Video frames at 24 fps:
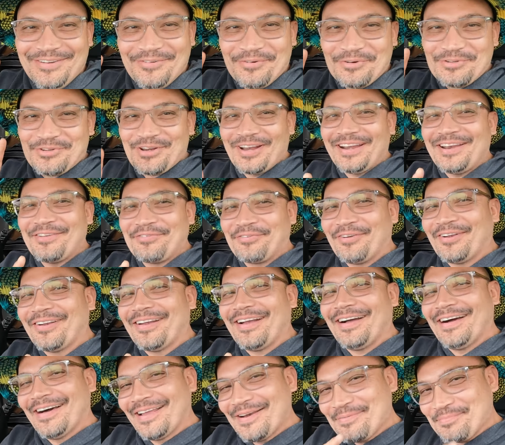we're trying to figure
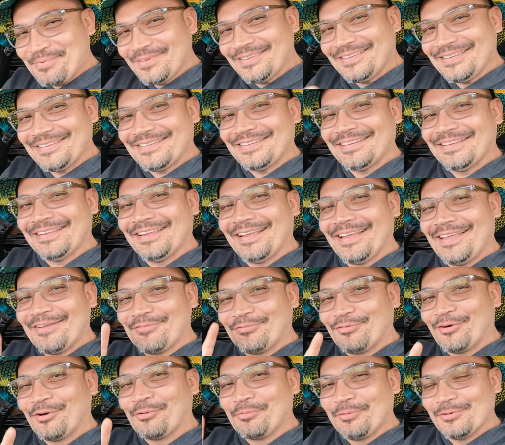out how to put this thing in
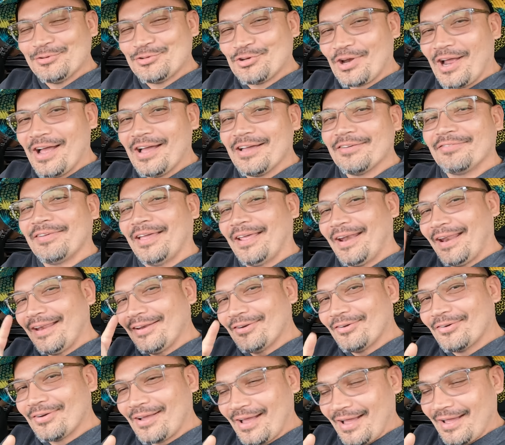four-wheel drive, and I
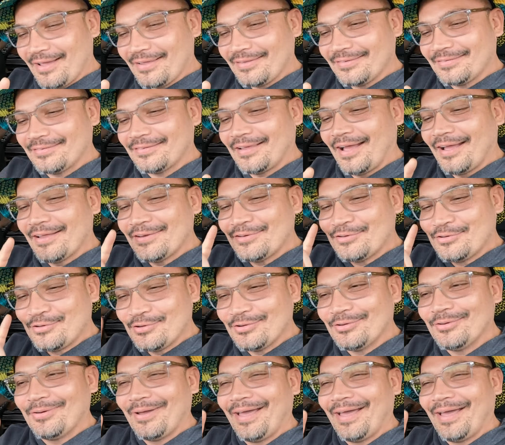know, guys, I do